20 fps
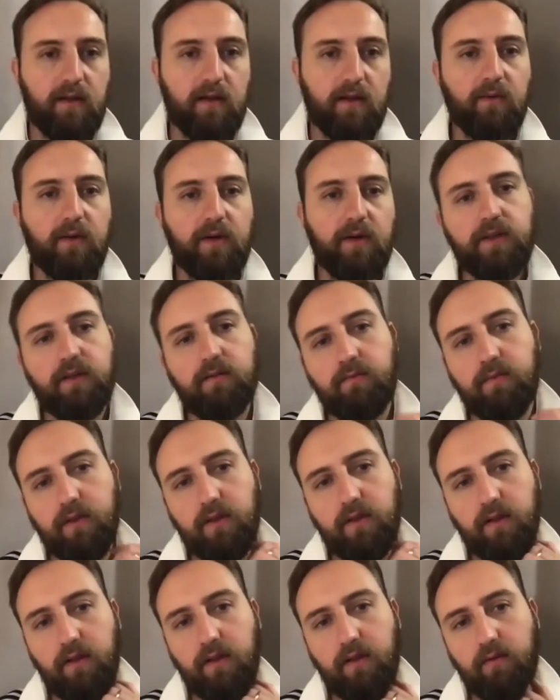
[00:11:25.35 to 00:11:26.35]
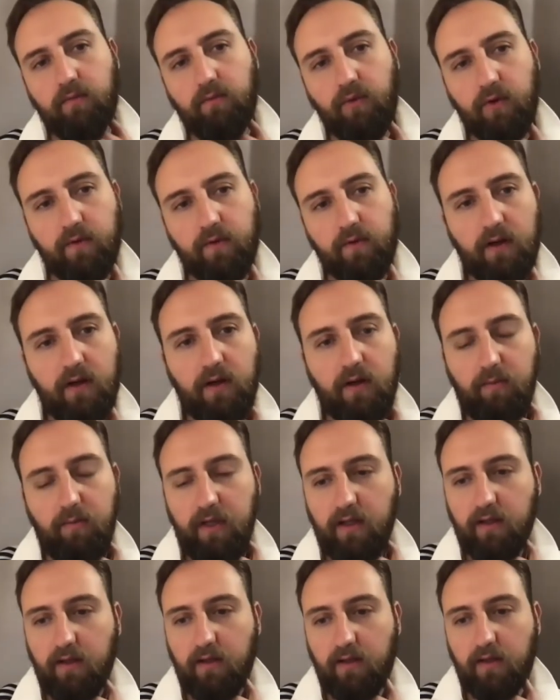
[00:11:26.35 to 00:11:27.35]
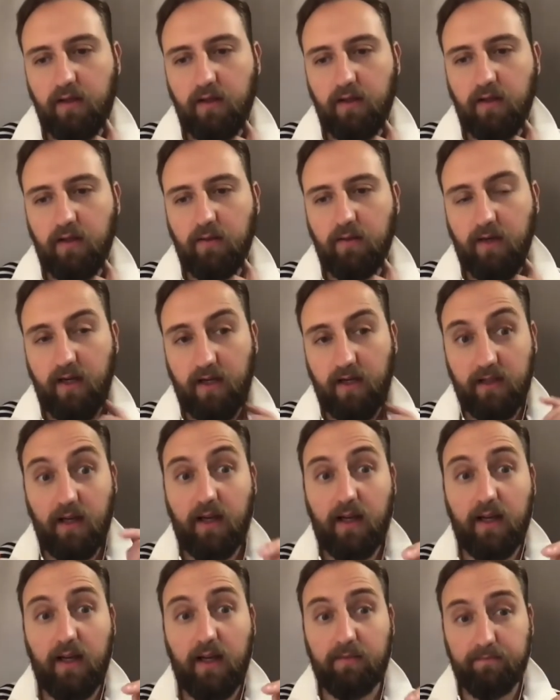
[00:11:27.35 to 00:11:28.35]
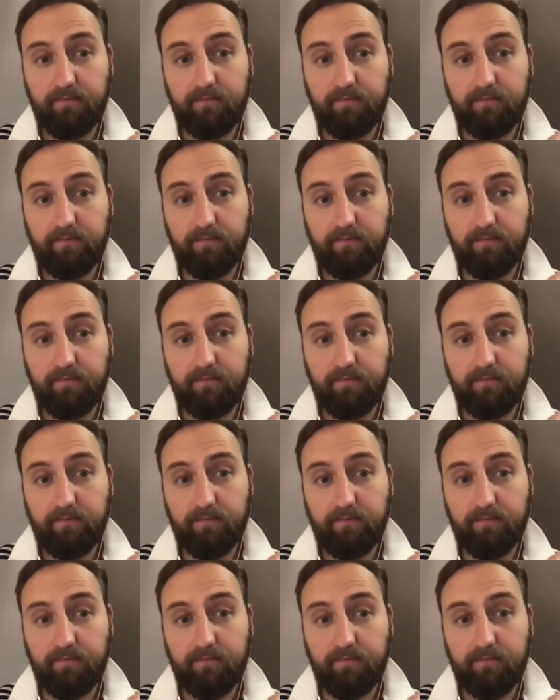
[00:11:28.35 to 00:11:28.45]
a question, but uh, more of a comment. Uh, when I saw it, I got